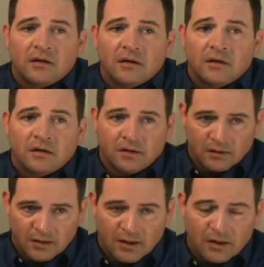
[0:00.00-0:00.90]

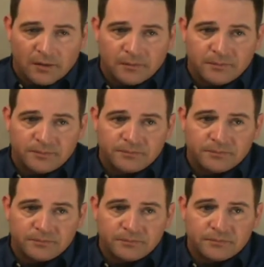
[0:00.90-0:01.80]

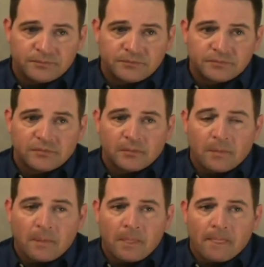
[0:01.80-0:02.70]

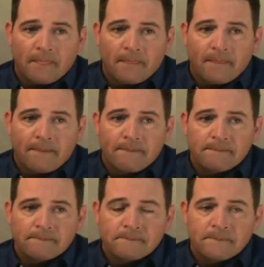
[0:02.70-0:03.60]

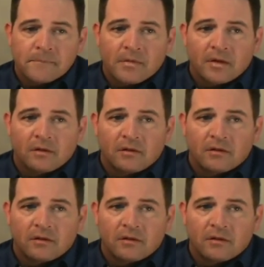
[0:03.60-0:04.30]
[no speech]